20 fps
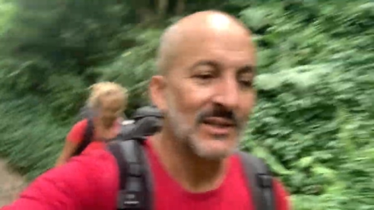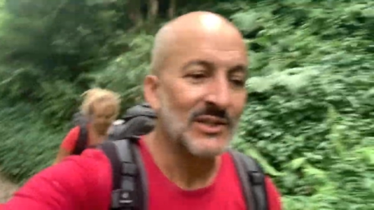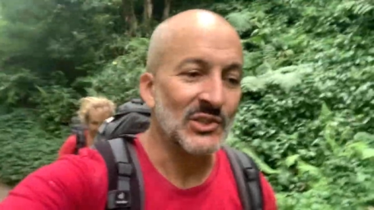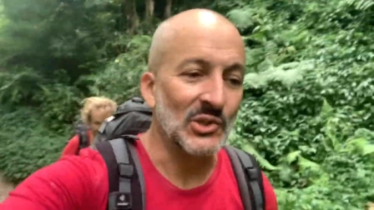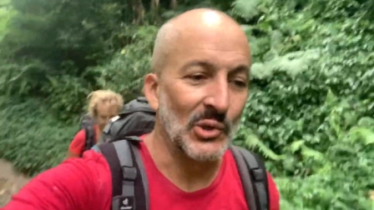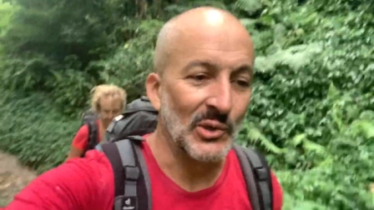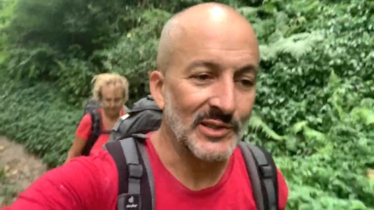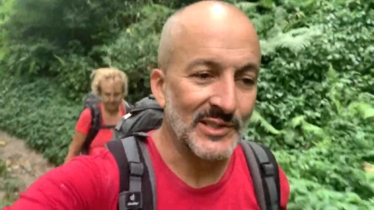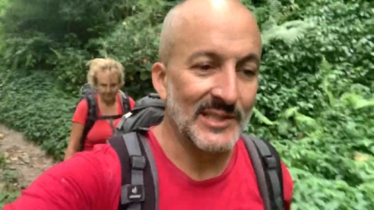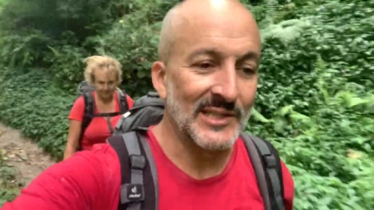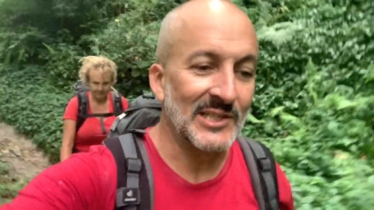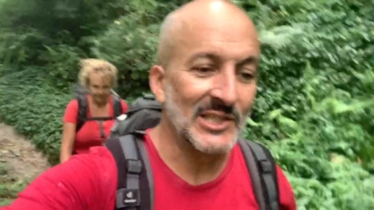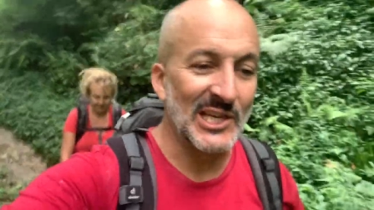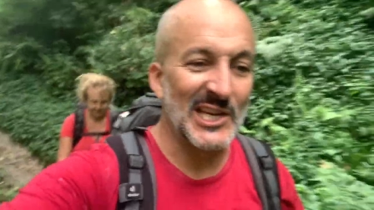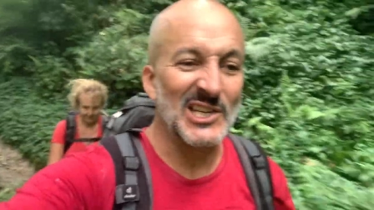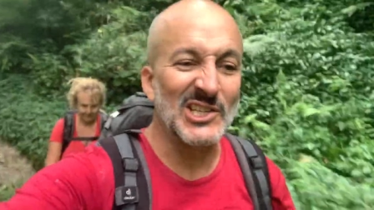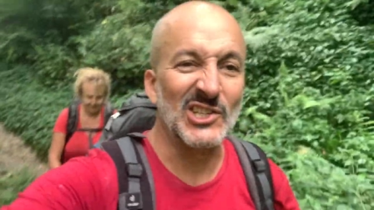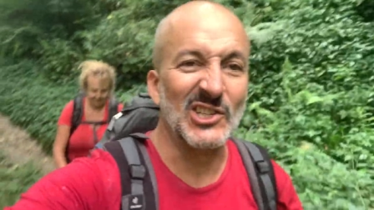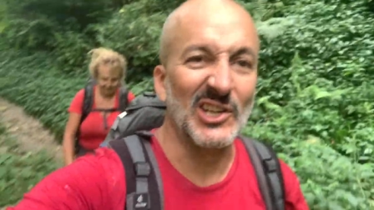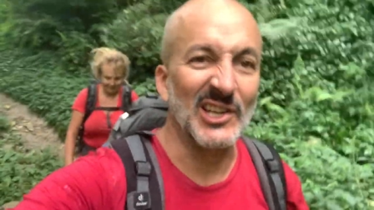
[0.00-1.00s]
shorts and
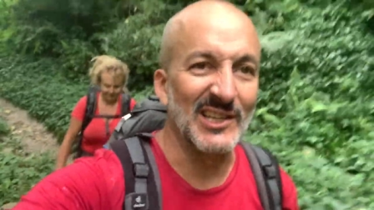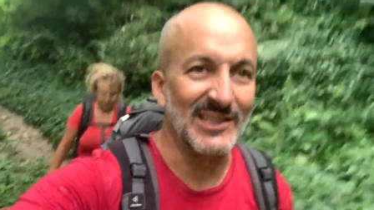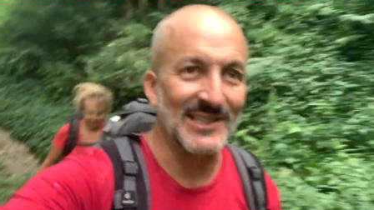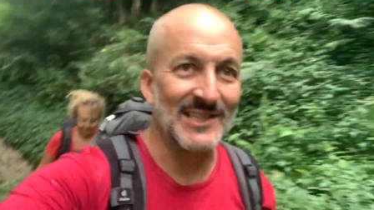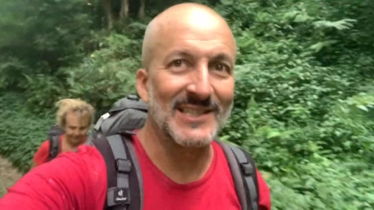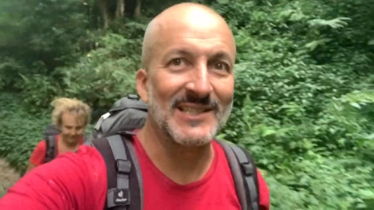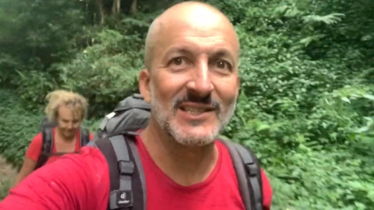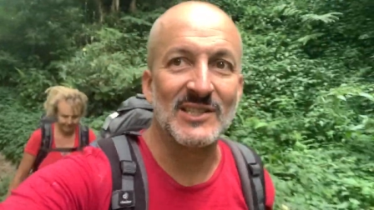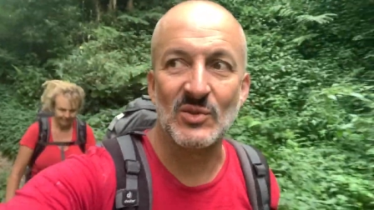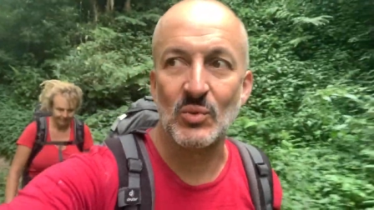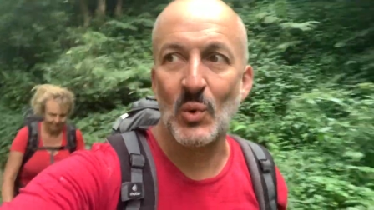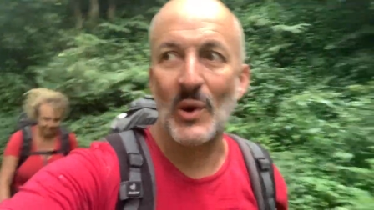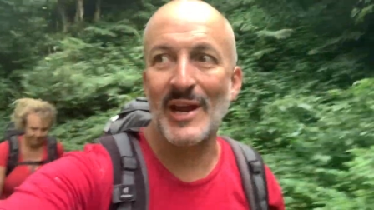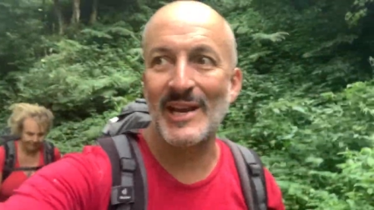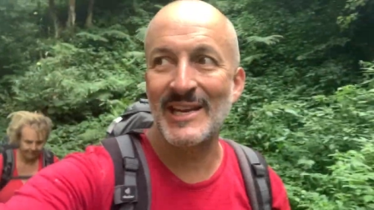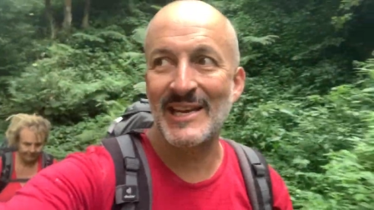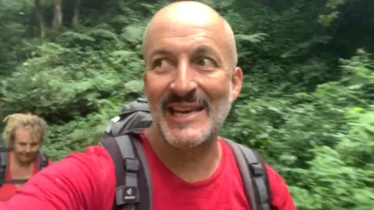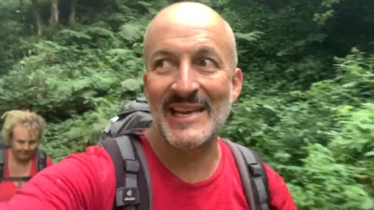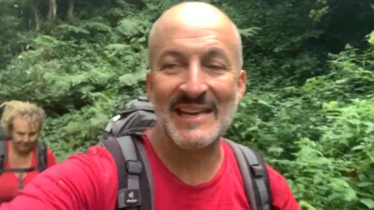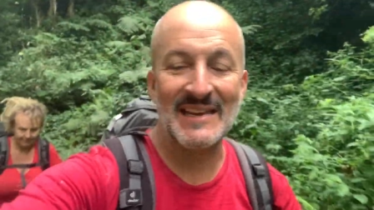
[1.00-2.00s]
t-shirt, just
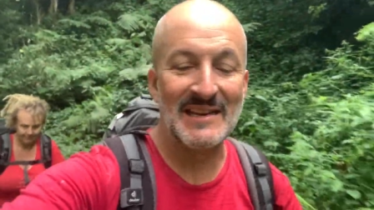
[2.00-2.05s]
sweaty